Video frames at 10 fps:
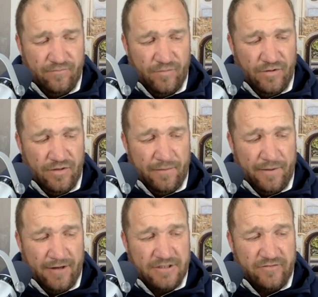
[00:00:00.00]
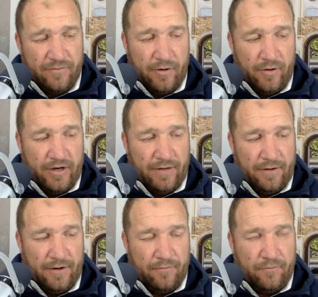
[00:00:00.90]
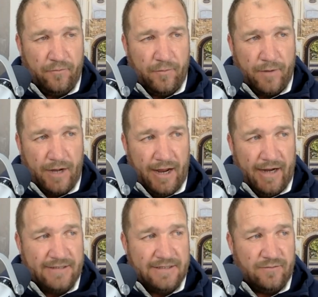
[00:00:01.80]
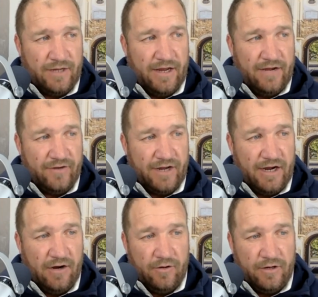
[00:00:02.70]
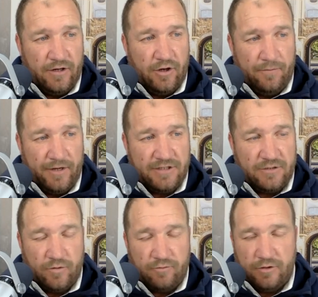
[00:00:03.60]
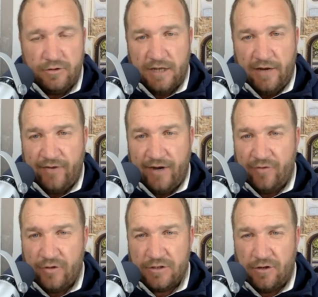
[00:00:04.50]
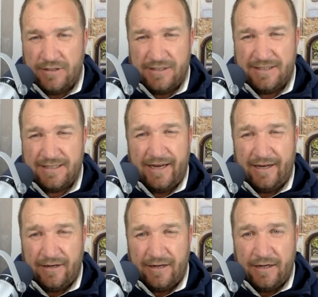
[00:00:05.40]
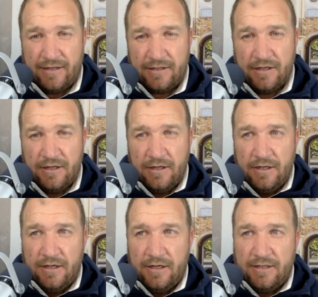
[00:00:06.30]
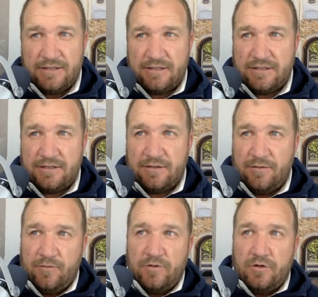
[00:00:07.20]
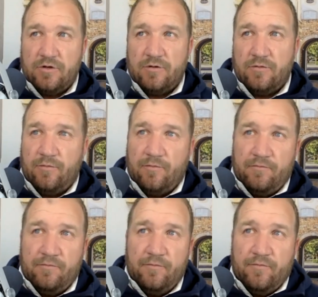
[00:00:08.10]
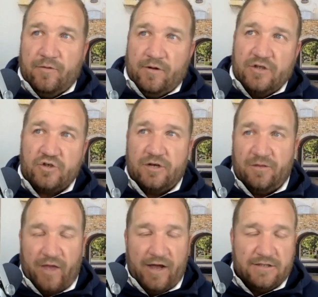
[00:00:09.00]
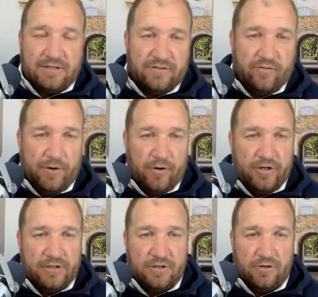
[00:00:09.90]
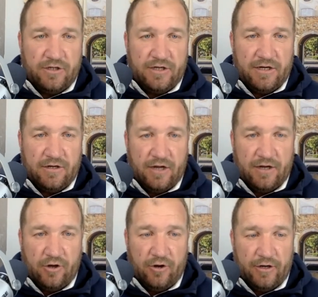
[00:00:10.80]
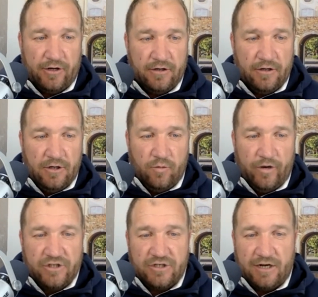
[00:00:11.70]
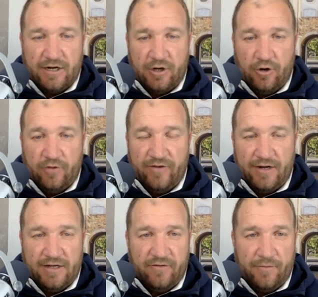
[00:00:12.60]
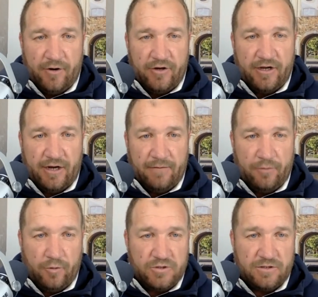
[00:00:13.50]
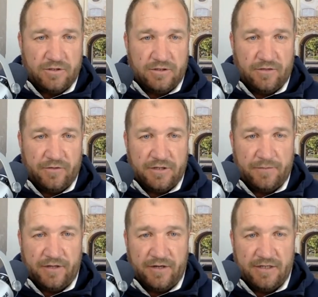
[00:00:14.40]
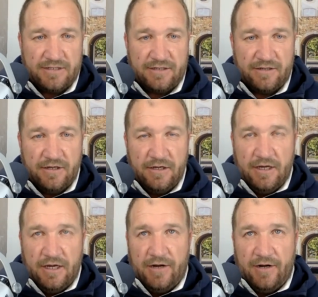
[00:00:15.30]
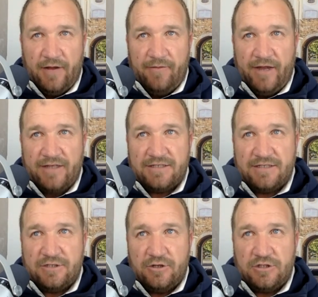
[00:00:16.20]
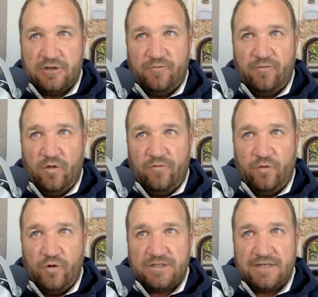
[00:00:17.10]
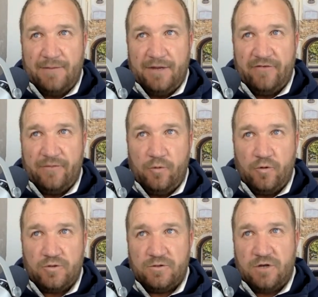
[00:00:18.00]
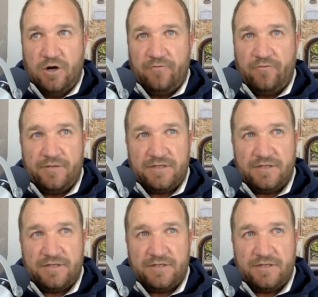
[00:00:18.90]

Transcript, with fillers: the amount of American clients that we have now compared to what we used to have five years ago is insane. And it's m- literally thousands of Americans are looking at and going, where should I go if I leave America? And Portugal is on the top of that list. And and and that's you know, so for the first time ever, Portugal's gone from this